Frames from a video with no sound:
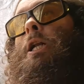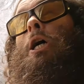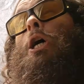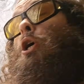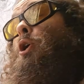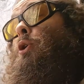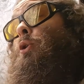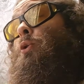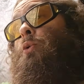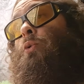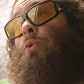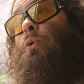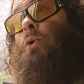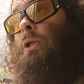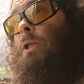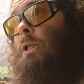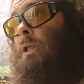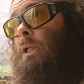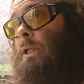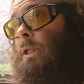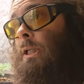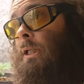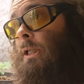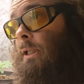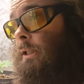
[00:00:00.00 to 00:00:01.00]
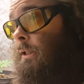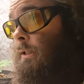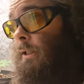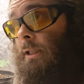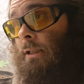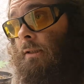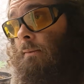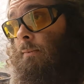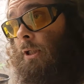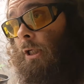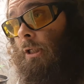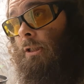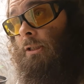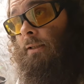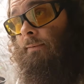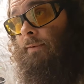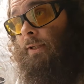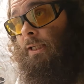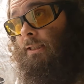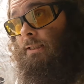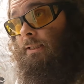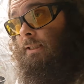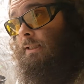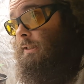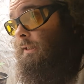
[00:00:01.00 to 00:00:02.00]
no. Jacob
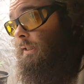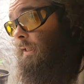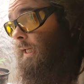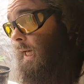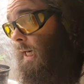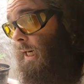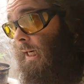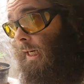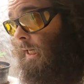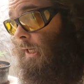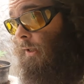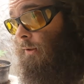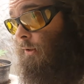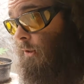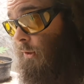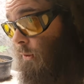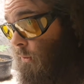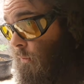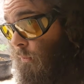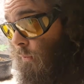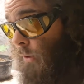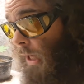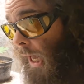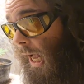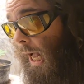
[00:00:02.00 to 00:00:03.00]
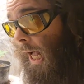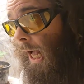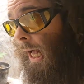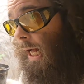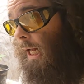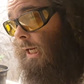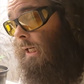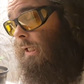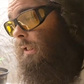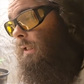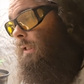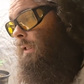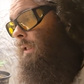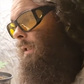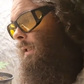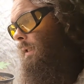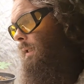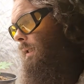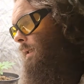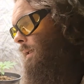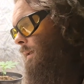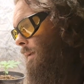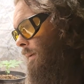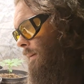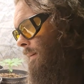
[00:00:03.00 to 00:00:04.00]
Cultivates is not allowed to do that.
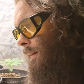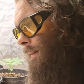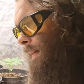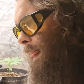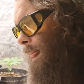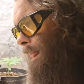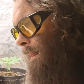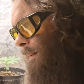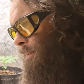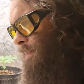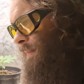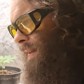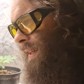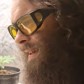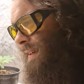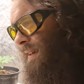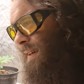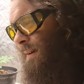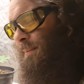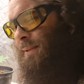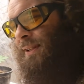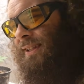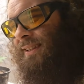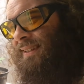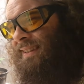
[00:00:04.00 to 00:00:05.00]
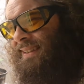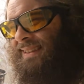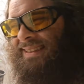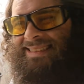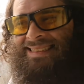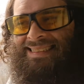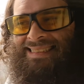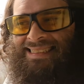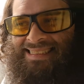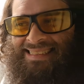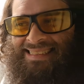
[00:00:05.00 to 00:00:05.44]
And I'm like,